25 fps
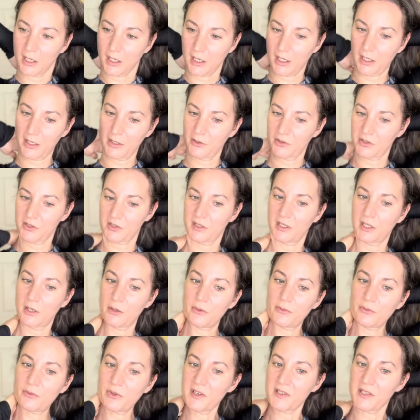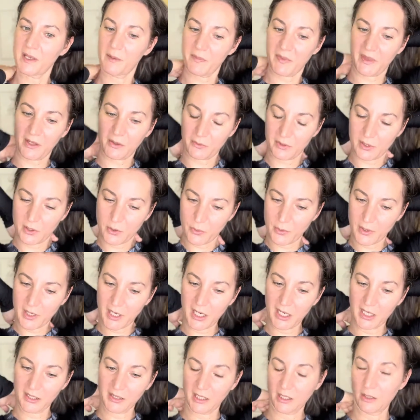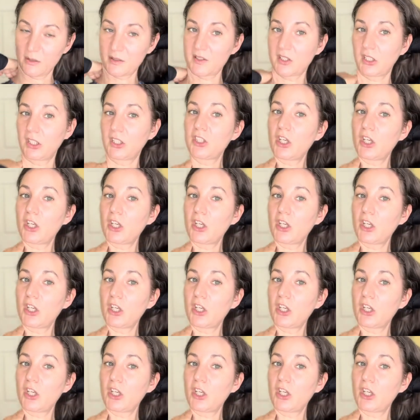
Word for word: you're just going for something real quick, and then you start